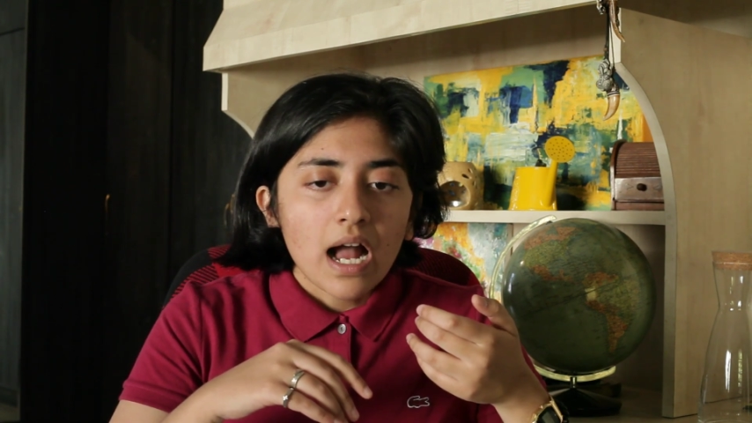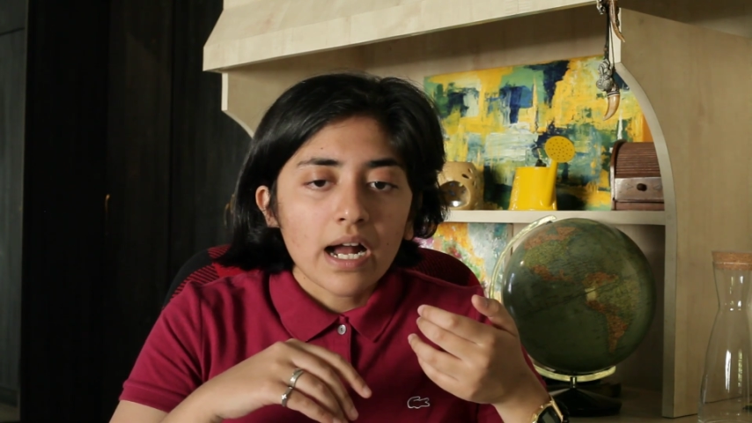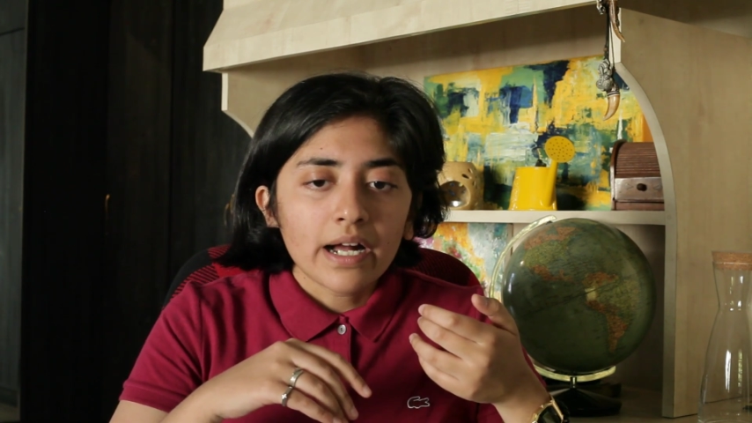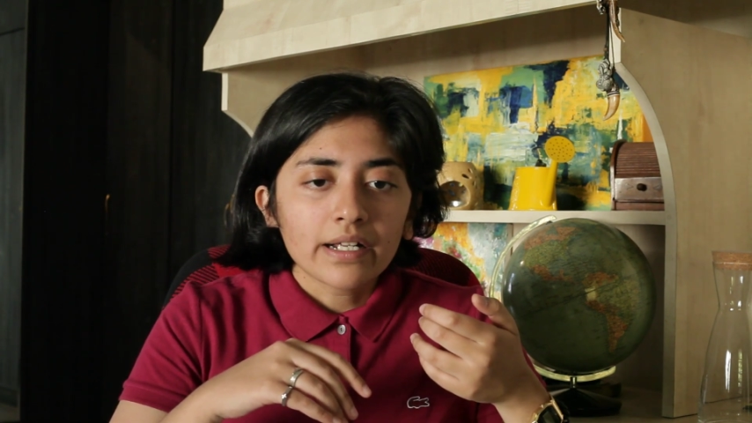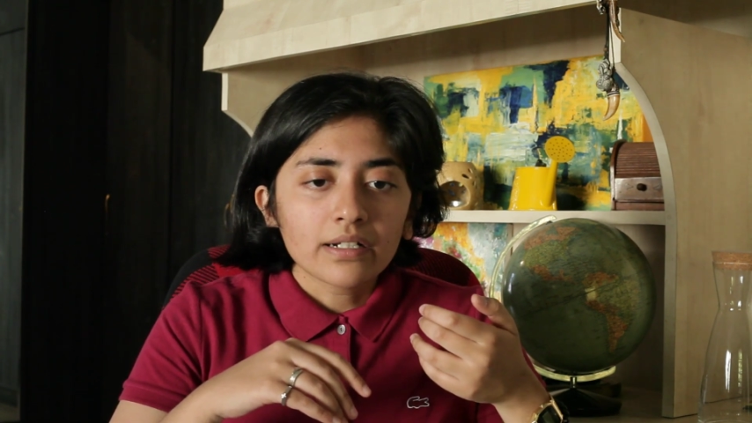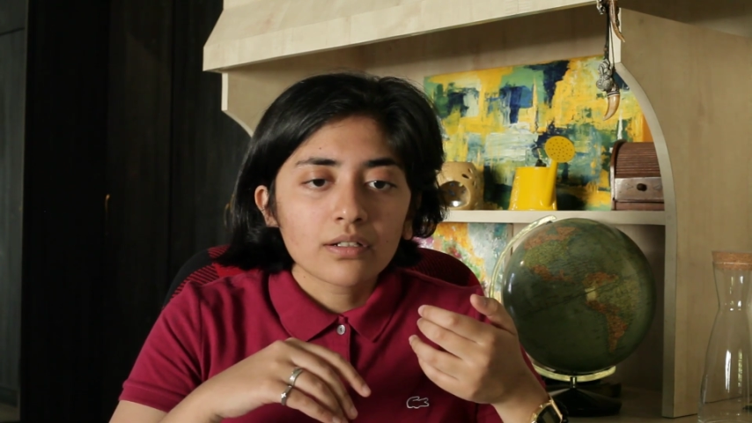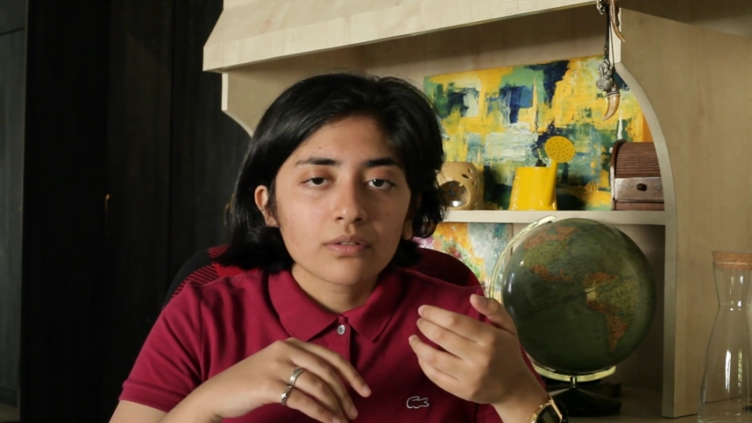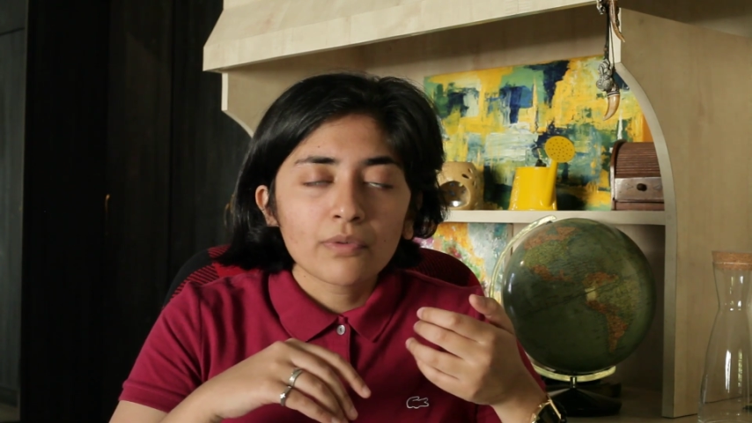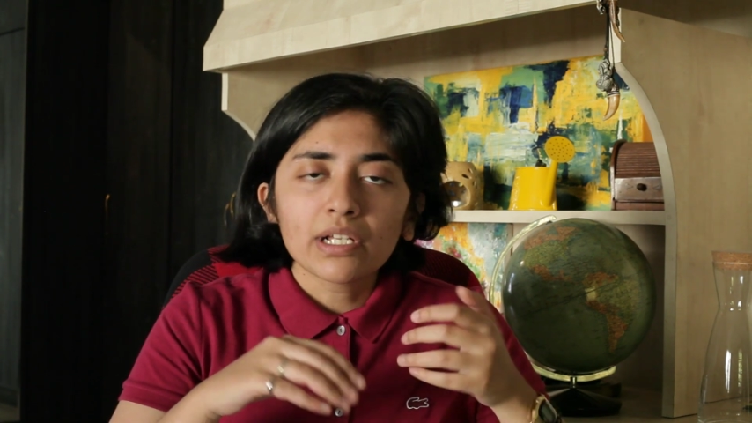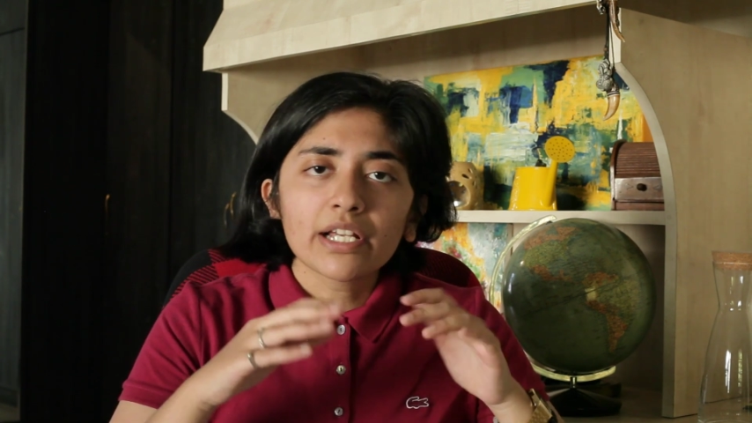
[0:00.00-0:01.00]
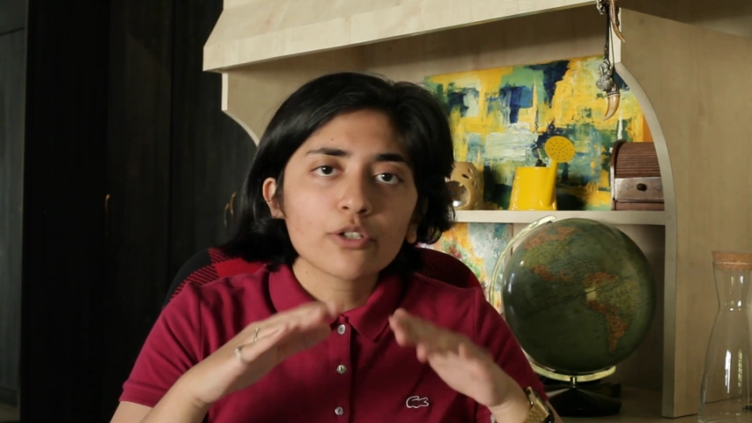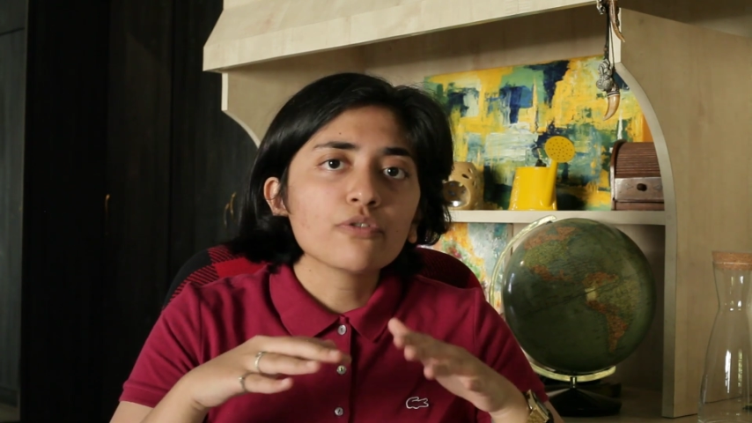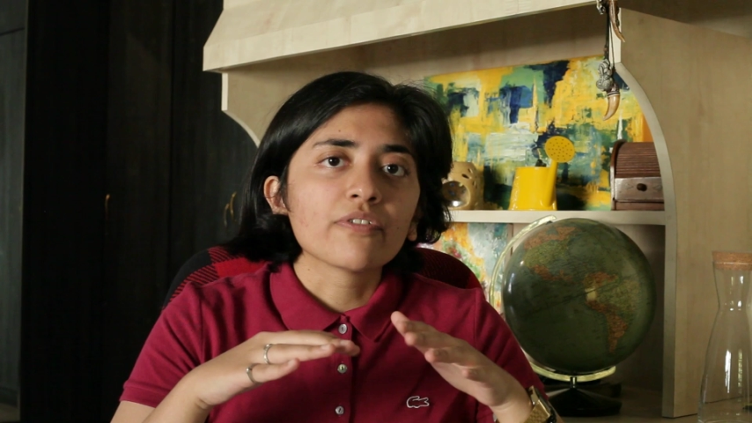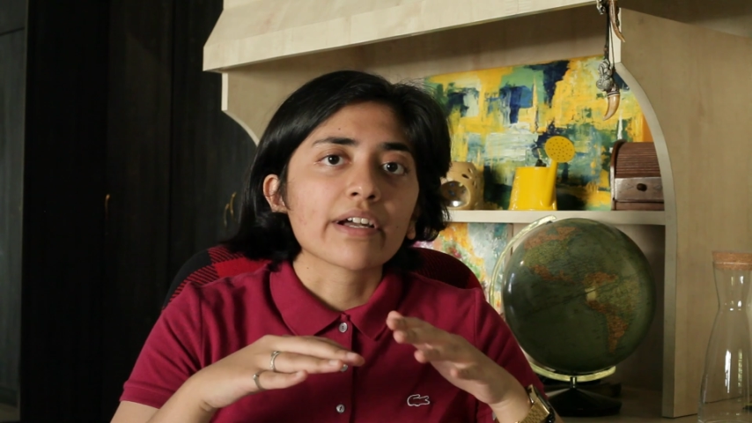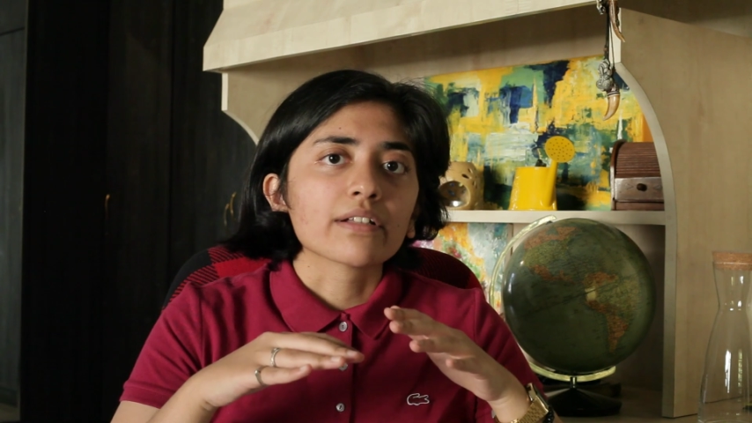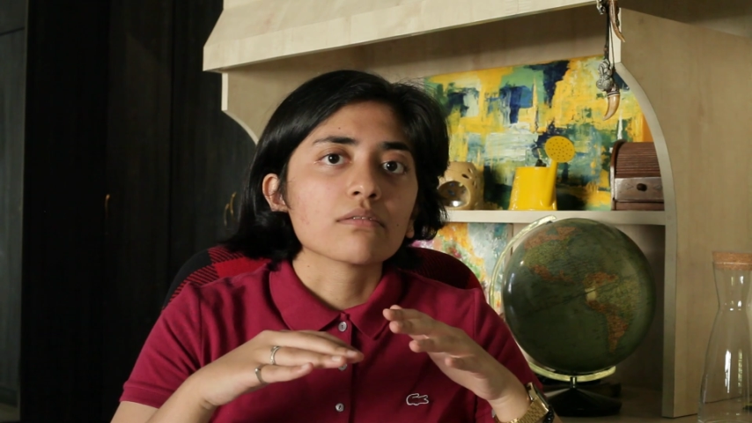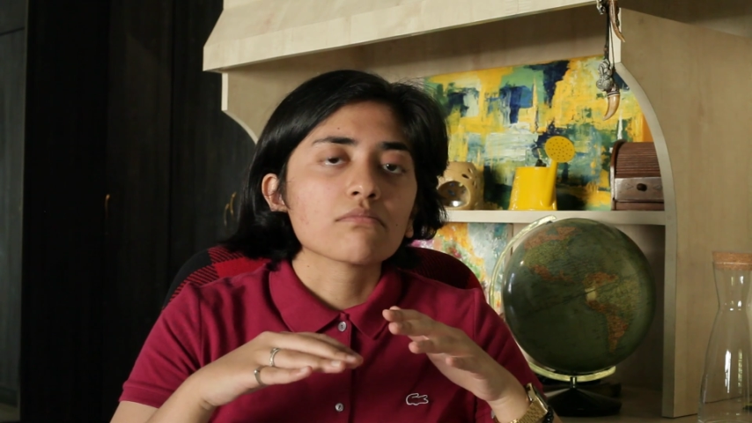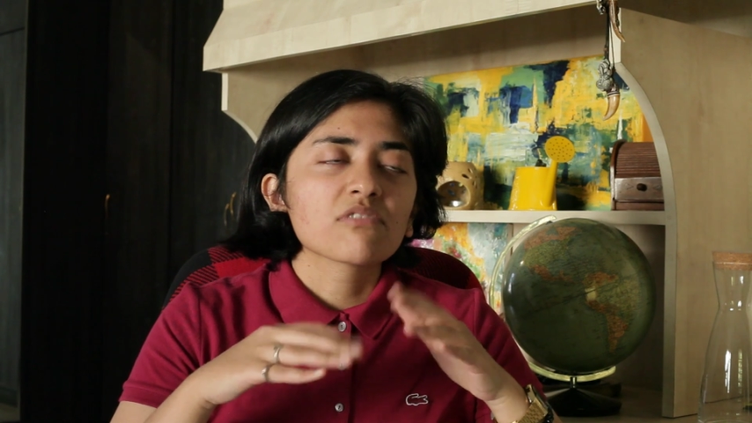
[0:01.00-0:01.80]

And well, I do find